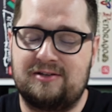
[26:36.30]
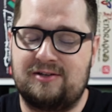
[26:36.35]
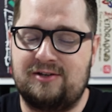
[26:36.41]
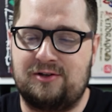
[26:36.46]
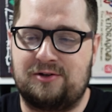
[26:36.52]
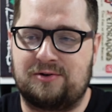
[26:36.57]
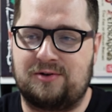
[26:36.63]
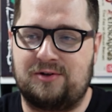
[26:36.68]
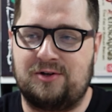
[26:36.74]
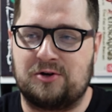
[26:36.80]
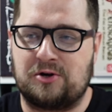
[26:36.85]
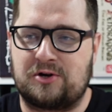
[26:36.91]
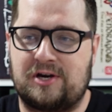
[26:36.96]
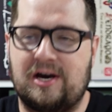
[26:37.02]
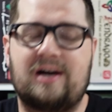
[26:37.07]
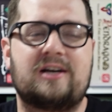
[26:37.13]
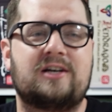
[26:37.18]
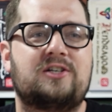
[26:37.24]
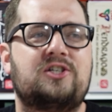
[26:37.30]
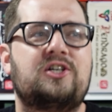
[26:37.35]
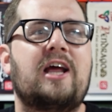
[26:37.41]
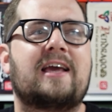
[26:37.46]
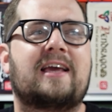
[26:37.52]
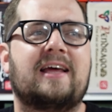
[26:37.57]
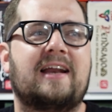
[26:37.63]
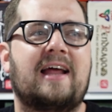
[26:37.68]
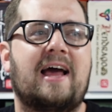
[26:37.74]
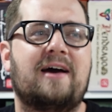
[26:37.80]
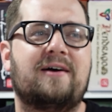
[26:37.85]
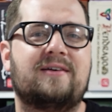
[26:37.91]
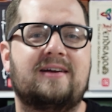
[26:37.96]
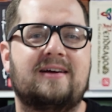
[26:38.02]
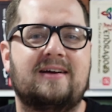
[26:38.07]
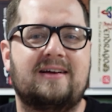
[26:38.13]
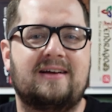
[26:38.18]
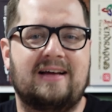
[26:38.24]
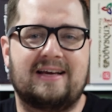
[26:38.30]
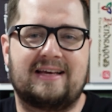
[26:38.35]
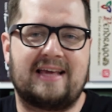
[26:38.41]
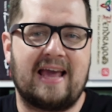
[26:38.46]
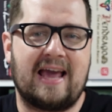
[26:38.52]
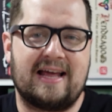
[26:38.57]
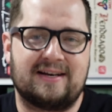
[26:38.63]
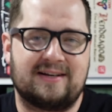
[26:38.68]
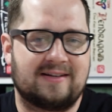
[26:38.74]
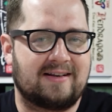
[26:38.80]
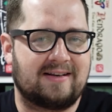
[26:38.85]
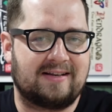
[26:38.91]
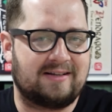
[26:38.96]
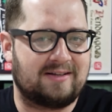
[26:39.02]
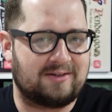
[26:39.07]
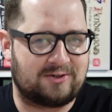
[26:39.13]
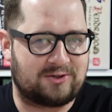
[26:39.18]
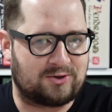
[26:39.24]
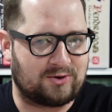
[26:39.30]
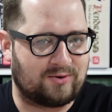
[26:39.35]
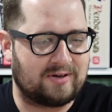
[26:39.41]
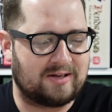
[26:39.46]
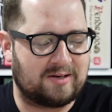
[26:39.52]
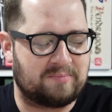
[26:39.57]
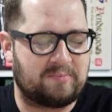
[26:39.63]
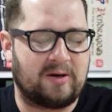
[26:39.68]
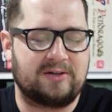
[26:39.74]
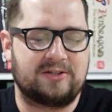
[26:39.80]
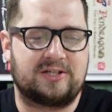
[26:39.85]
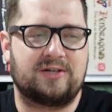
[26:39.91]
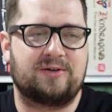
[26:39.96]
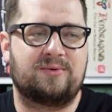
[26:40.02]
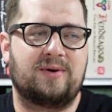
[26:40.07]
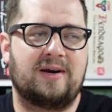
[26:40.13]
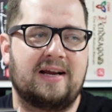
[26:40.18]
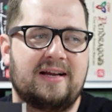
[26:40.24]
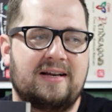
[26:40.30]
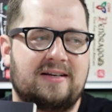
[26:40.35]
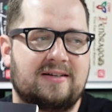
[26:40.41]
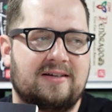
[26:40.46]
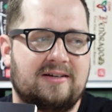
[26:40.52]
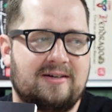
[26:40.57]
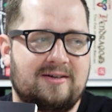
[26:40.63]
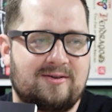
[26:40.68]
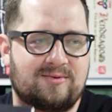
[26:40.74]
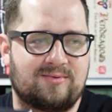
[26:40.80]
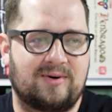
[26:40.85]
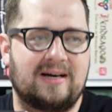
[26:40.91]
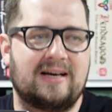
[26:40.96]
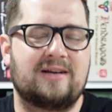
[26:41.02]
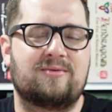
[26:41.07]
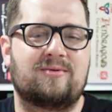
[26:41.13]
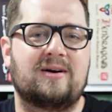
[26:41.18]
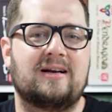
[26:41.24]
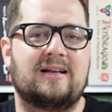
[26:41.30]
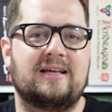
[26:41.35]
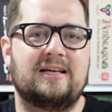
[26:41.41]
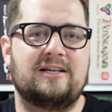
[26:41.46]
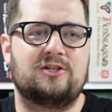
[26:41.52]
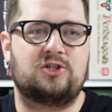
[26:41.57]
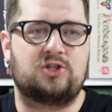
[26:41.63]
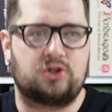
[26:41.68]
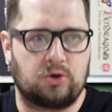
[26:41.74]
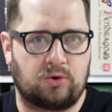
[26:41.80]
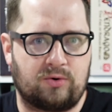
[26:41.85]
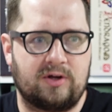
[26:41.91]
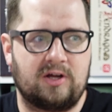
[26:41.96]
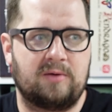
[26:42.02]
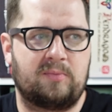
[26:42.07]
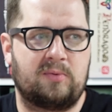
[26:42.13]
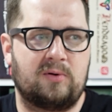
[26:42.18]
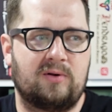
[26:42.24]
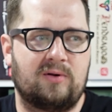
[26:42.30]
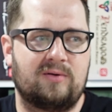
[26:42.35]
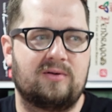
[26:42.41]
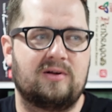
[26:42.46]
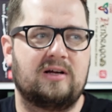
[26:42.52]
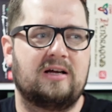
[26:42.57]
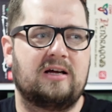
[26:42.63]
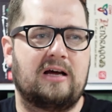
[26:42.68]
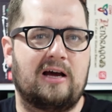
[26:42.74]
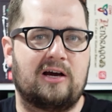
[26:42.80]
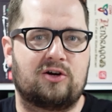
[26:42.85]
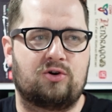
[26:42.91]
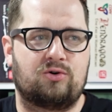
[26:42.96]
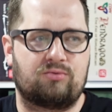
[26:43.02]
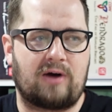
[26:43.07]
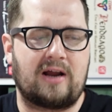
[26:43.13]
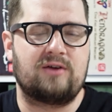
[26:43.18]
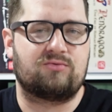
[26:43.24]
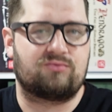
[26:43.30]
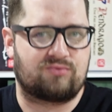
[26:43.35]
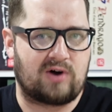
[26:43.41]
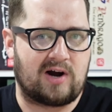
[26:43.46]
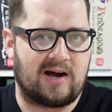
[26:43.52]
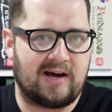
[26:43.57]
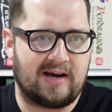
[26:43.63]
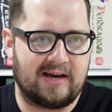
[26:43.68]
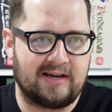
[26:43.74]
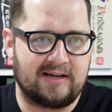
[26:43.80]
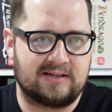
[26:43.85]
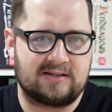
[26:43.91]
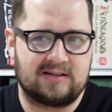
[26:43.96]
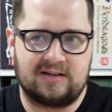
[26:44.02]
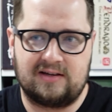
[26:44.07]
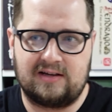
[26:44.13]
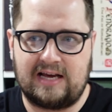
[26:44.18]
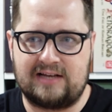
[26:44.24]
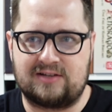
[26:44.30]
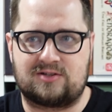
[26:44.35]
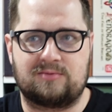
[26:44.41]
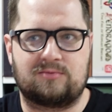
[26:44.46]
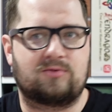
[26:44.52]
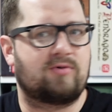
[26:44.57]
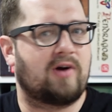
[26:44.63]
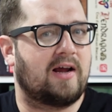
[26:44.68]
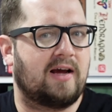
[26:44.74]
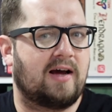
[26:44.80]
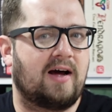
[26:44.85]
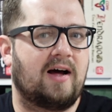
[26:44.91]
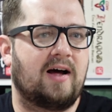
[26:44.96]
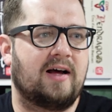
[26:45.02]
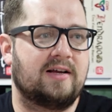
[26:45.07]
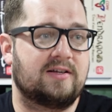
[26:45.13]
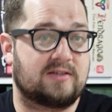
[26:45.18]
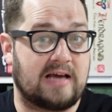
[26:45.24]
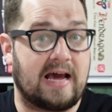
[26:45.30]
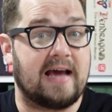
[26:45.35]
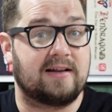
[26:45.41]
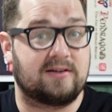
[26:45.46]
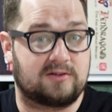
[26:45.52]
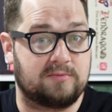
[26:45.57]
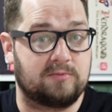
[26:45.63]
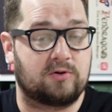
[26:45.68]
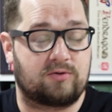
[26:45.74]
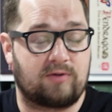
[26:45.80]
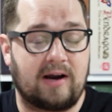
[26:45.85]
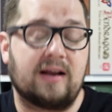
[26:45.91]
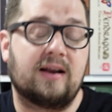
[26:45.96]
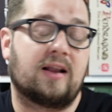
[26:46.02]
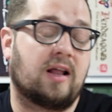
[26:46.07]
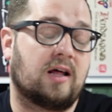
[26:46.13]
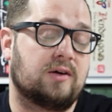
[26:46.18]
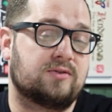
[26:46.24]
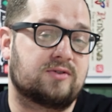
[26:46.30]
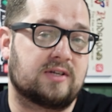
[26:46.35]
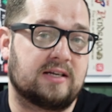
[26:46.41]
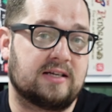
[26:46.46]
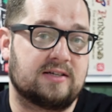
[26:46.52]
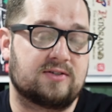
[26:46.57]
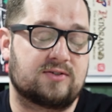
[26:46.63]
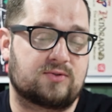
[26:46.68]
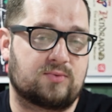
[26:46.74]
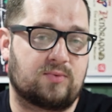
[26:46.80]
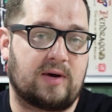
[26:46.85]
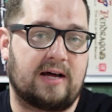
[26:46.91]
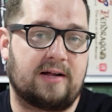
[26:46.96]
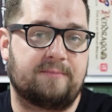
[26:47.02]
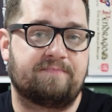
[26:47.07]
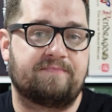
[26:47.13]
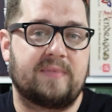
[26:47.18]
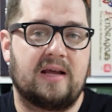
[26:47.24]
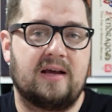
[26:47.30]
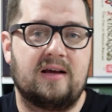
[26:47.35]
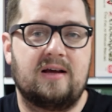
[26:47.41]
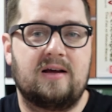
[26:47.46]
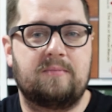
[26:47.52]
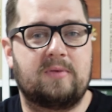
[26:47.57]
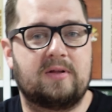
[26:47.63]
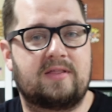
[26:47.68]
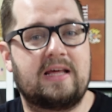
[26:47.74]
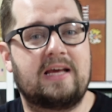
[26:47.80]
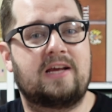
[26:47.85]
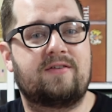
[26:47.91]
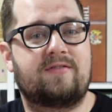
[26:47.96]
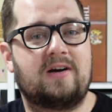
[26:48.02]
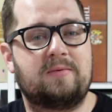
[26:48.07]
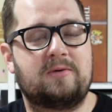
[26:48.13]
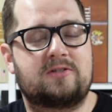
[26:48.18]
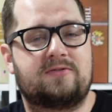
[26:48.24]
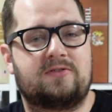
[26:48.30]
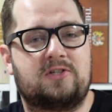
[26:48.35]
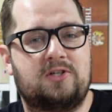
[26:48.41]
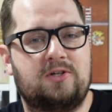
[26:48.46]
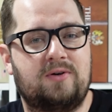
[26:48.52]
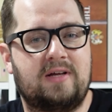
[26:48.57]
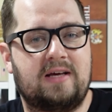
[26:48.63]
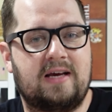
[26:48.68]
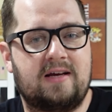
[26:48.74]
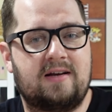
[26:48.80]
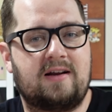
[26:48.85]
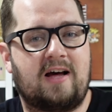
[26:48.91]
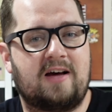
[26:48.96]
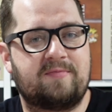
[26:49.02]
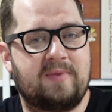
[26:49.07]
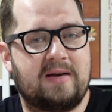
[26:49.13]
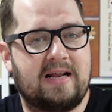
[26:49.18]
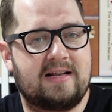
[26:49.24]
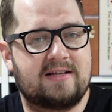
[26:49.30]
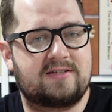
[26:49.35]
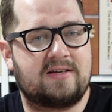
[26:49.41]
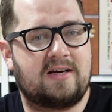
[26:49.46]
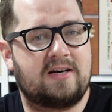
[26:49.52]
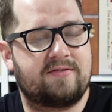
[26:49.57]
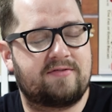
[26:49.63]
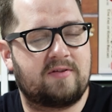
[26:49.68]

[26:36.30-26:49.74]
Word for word: you, you got to check it out. Again, little, short little punchy read, really, really enjoyable, a great ride, has some great highs and some great lows in it as well. But thank you very much for tuning in. I've been Alexander